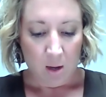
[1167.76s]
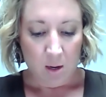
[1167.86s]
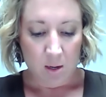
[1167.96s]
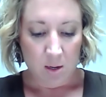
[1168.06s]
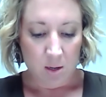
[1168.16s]

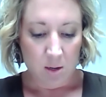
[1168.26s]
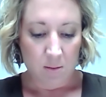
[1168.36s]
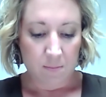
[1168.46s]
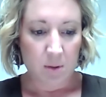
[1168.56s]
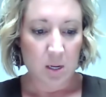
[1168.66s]

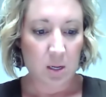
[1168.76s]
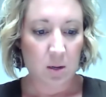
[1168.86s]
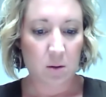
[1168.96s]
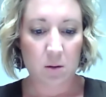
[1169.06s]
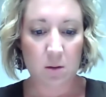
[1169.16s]

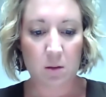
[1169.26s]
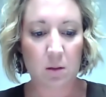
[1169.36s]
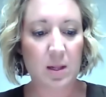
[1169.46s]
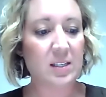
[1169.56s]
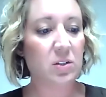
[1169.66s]

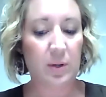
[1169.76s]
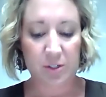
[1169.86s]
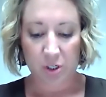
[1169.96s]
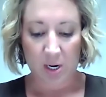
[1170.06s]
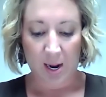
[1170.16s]
Last
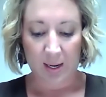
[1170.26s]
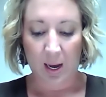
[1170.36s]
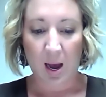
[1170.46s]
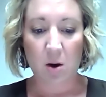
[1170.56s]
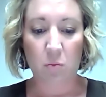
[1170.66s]
question I
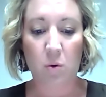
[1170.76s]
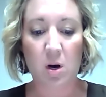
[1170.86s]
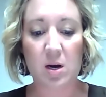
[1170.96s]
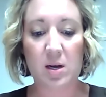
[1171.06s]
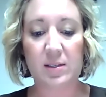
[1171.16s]
got
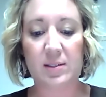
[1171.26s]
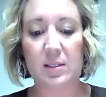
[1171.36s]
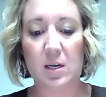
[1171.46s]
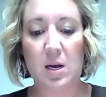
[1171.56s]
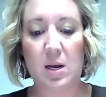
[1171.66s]
was,
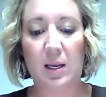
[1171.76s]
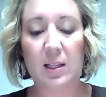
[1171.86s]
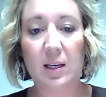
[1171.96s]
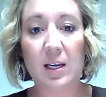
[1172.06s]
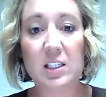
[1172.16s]
can
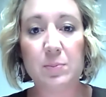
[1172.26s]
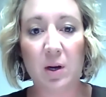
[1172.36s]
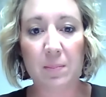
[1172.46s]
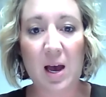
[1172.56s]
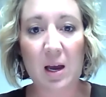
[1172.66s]
the kids
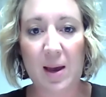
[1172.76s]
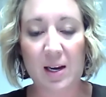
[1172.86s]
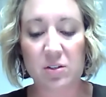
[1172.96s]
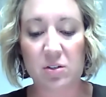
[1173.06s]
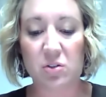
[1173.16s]
bring
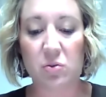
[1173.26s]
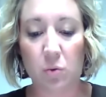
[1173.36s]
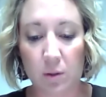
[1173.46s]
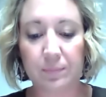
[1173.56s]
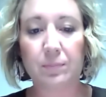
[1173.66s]
backpacks to
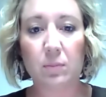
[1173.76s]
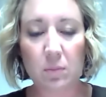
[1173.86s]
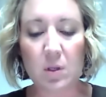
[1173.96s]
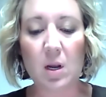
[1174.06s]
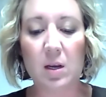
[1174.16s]
school?
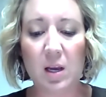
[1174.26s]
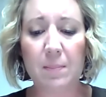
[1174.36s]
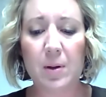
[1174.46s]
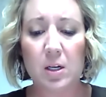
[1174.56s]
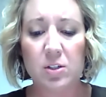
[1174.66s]

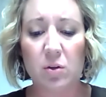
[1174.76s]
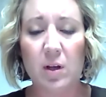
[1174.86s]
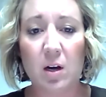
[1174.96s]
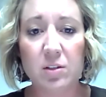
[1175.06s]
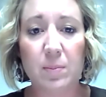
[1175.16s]
Yep. So the
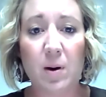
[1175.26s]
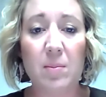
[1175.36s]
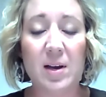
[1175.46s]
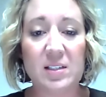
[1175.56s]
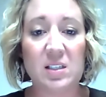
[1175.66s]
health
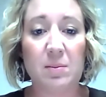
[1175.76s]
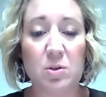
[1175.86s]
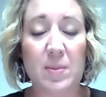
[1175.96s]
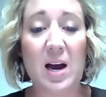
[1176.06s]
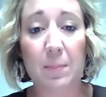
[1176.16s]
department has deemed
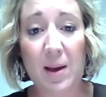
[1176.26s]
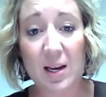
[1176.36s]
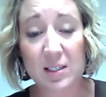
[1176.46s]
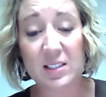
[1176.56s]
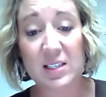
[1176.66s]

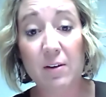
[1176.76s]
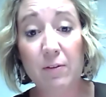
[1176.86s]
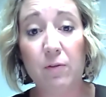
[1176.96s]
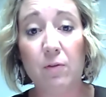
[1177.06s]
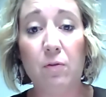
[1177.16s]
backpacks
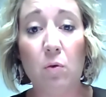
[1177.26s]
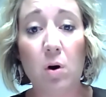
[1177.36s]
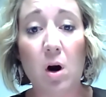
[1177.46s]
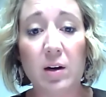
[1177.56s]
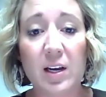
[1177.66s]
safe
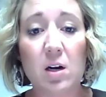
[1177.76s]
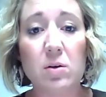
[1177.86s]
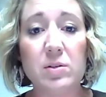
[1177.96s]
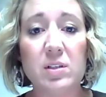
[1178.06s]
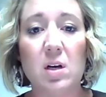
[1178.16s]
for our
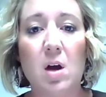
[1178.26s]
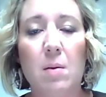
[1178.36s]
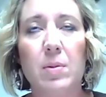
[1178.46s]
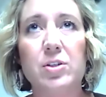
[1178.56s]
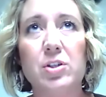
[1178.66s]
kiddos,
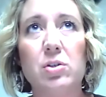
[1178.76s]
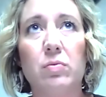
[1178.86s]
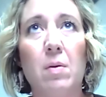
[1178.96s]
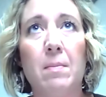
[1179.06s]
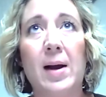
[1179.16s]
but just a
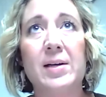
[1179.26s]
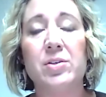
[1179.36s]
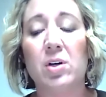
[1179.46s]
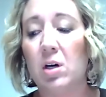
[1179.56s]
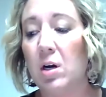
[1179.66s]

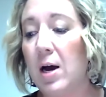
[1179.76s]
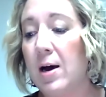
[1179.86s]
reminder,